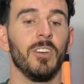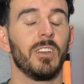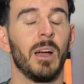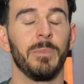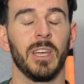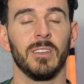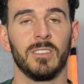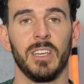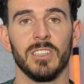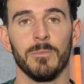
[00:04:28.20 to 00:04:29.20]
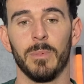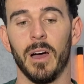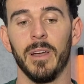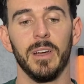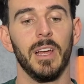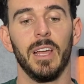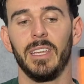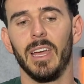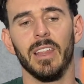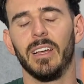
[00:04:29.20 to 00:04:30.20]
come the end of the season. But yeah,